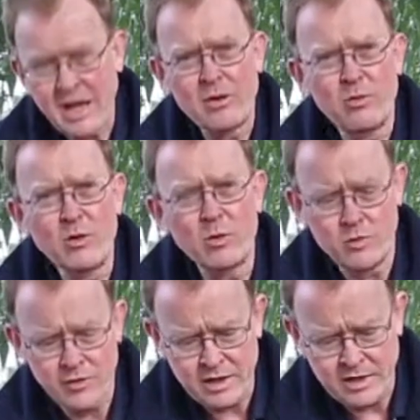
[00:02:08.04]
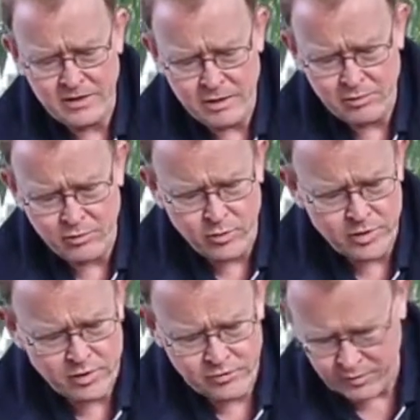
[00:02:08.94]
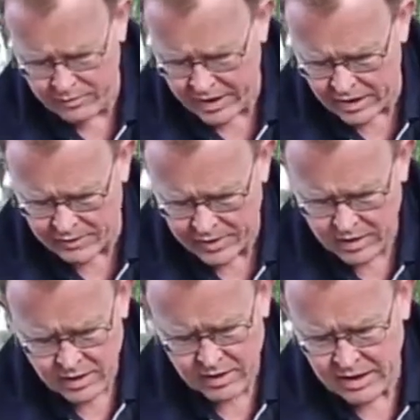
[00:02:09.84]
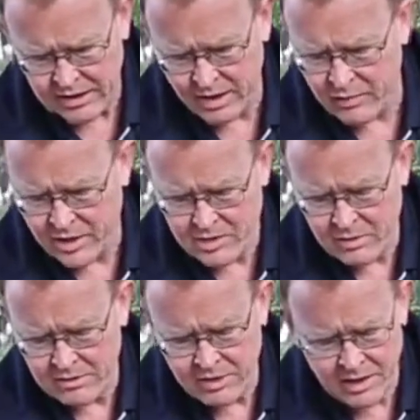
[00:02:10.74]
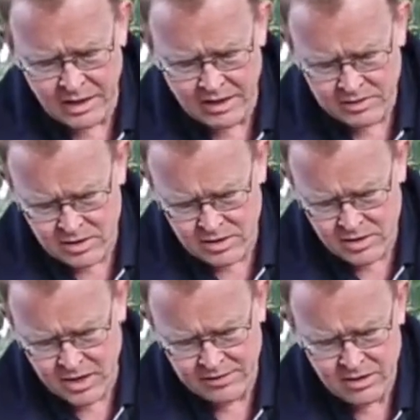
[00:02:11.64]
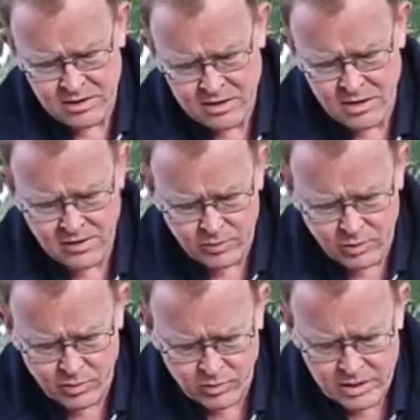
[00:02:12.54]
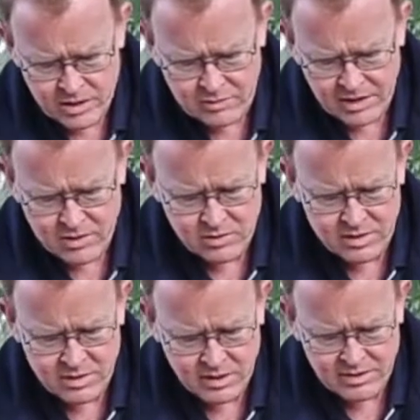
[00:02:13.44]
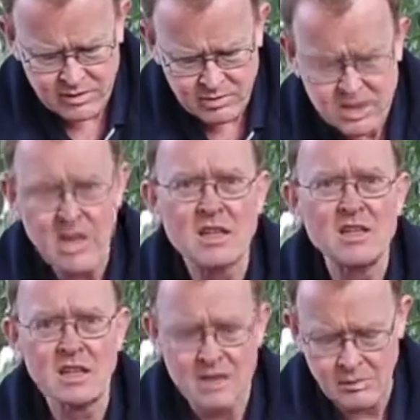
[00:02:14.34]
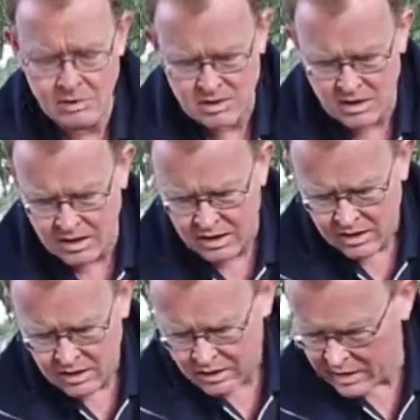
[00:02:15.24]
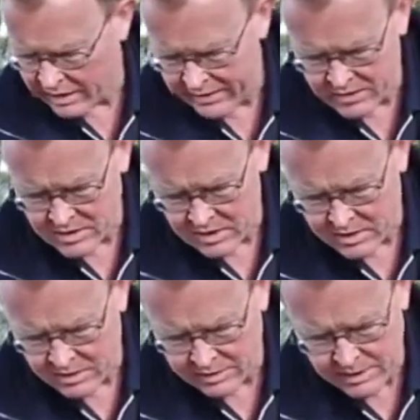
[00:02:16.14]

had a rural fitting in there before in a different valve. Yeah, no reason. We, again, just check the inside of the rural just to make sure there's no damage, can't see any damage there. Clearly there's no